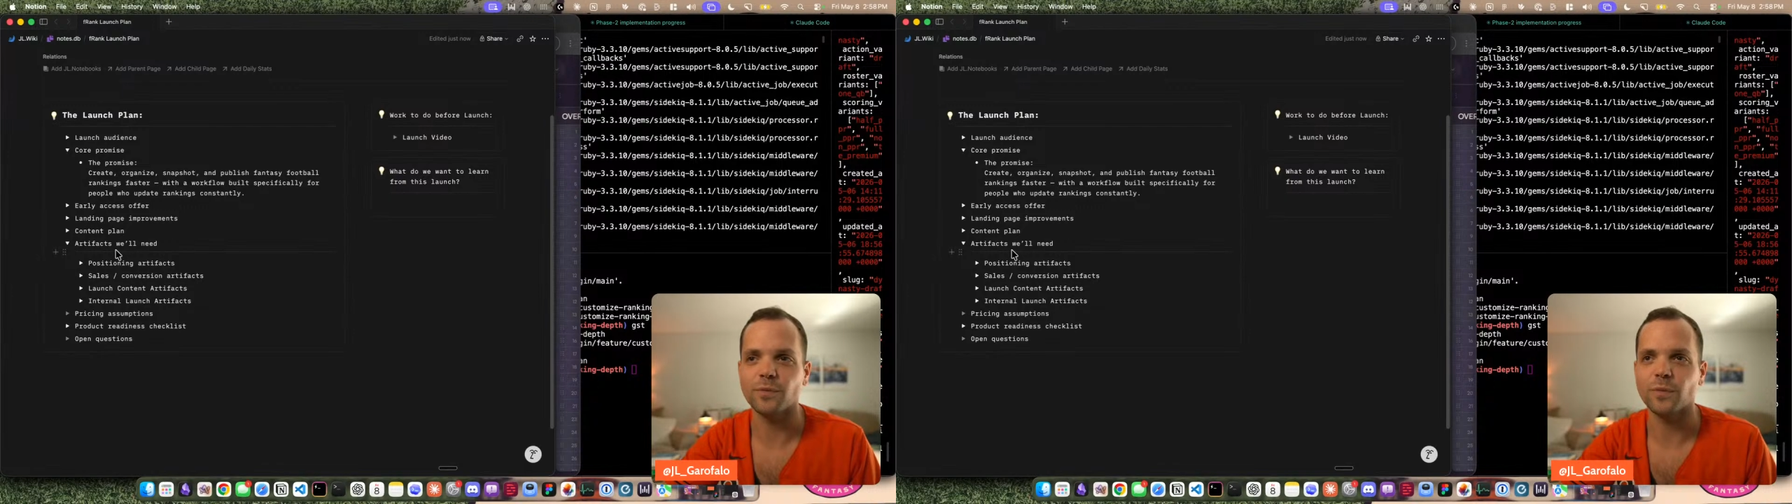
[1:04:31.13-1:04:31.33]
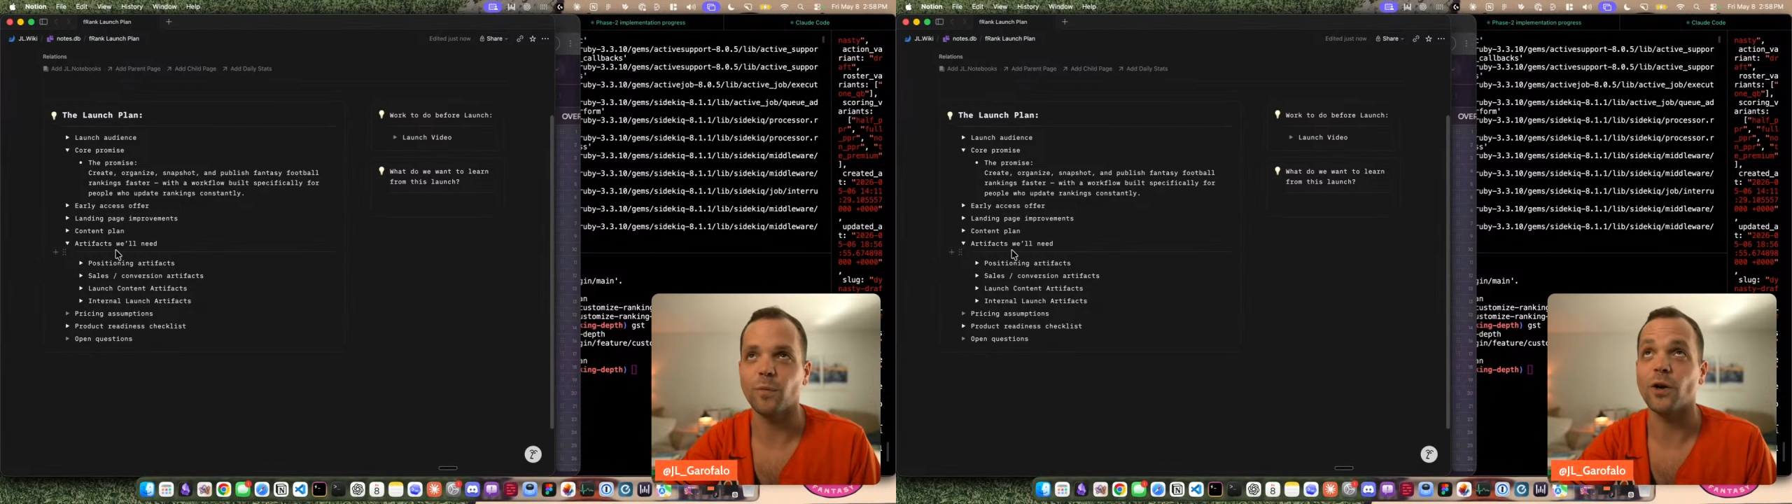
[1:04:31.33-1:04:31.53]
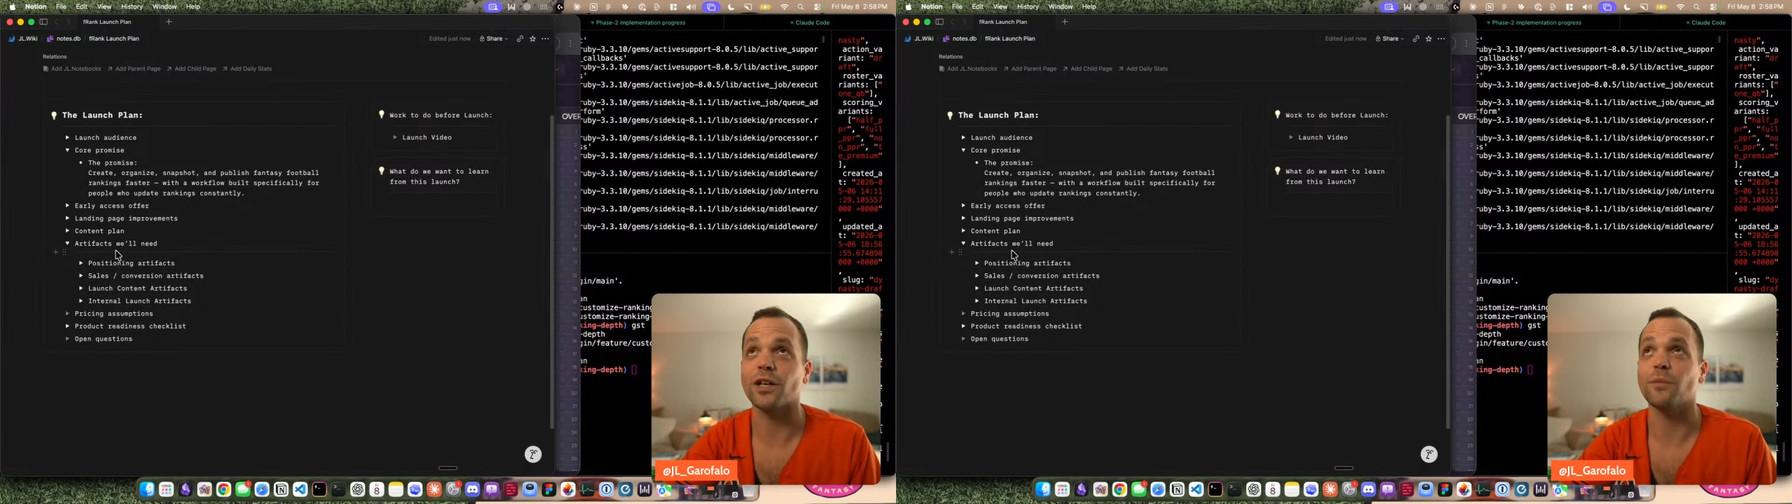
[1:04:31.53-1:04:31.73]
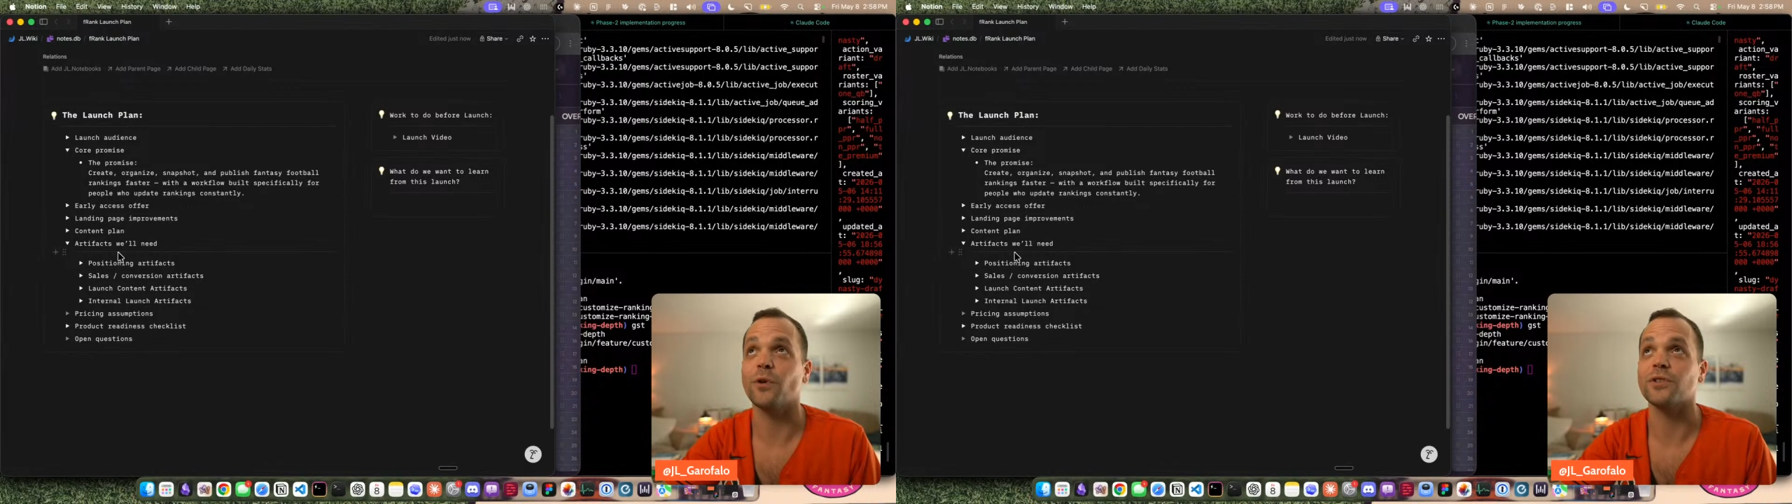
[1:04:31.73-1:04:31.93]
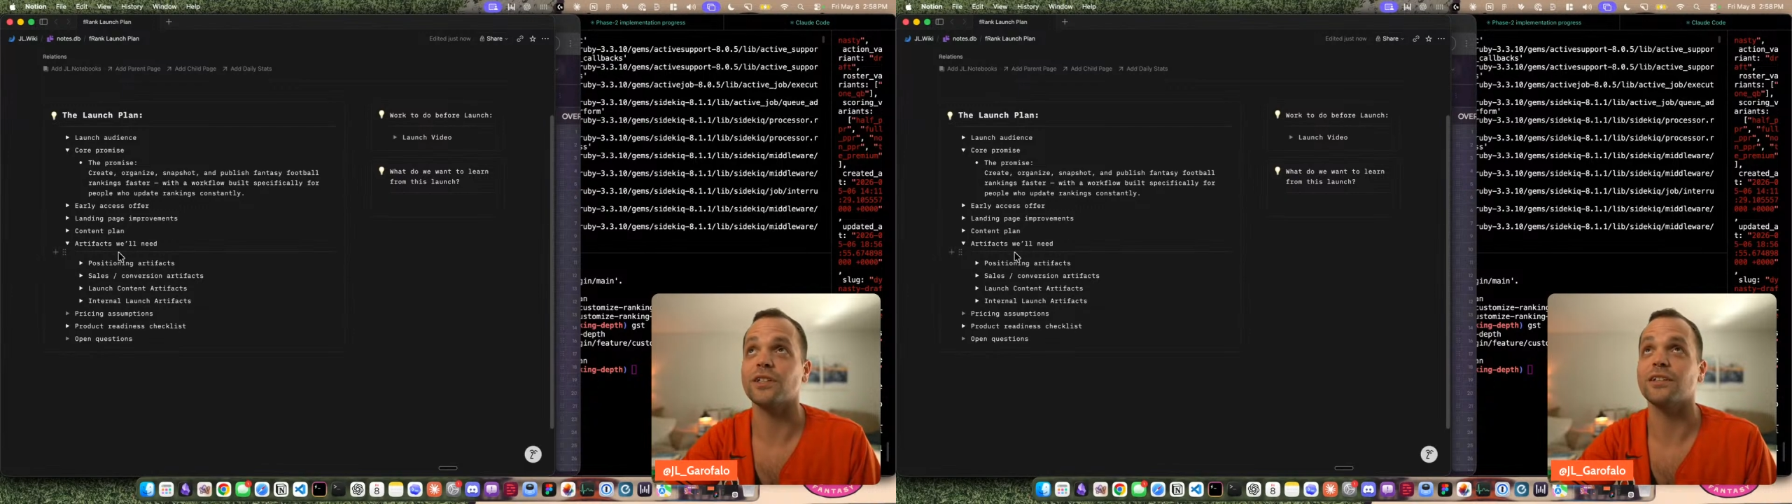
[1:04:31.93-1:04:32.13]
marketing
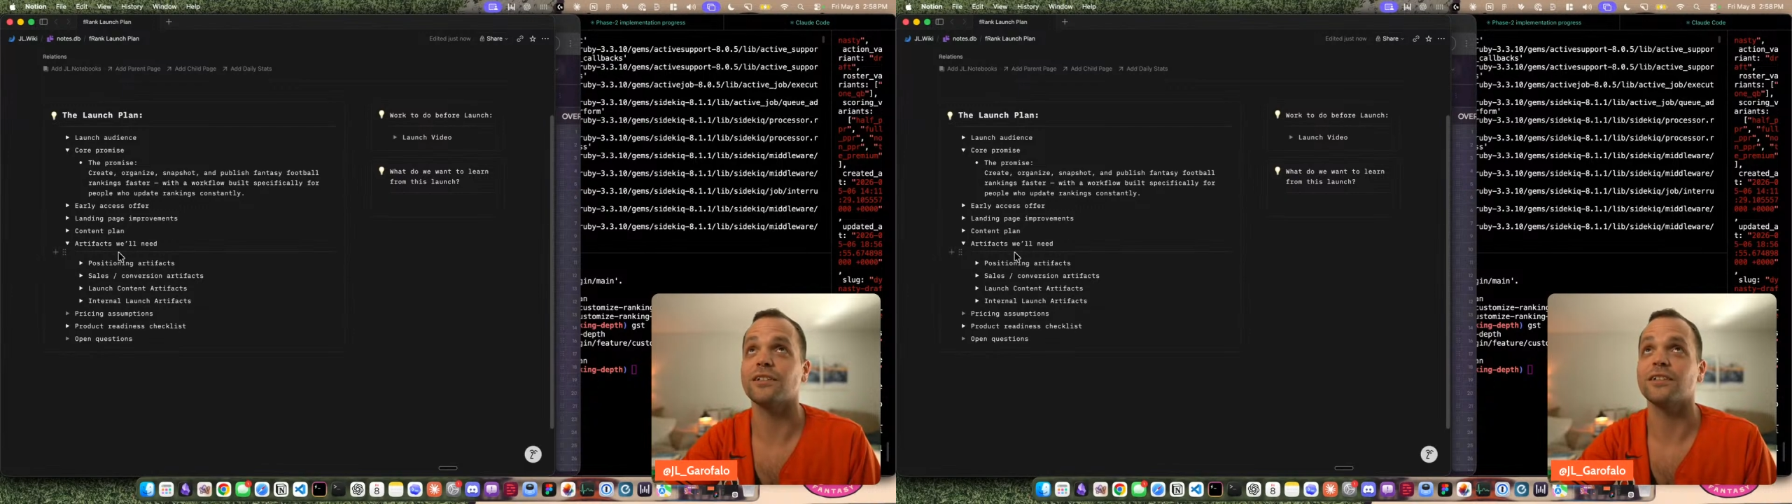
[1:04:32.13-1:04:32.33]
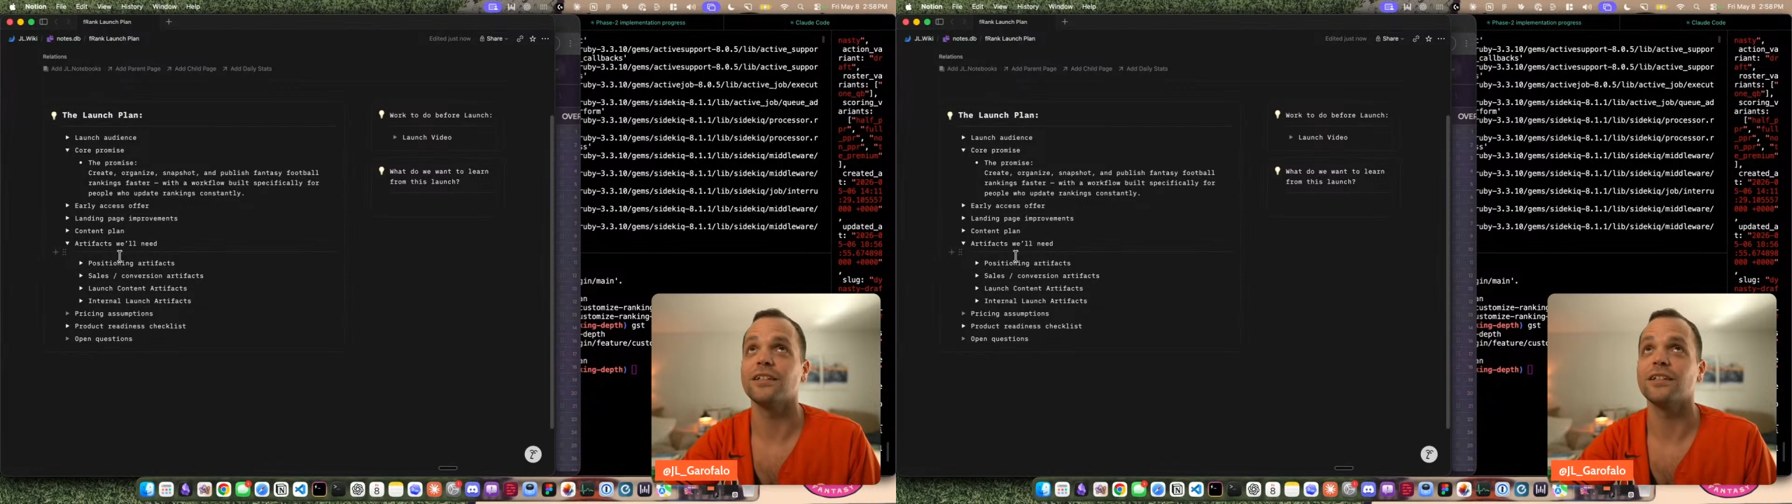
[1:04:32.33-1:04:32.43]
person.